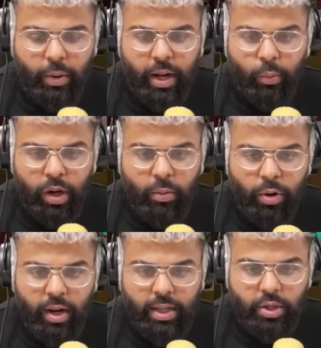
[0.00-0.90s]
we're done, we're done, we're
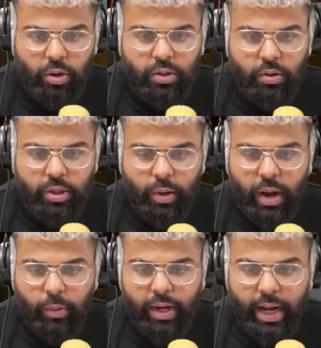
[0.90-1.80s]
done. Let's go, let's go. So yeah,
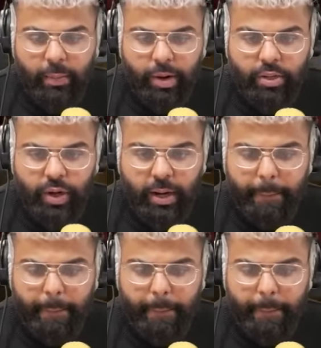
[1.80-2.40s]
now we need yeah, enderpearls, yeah. right?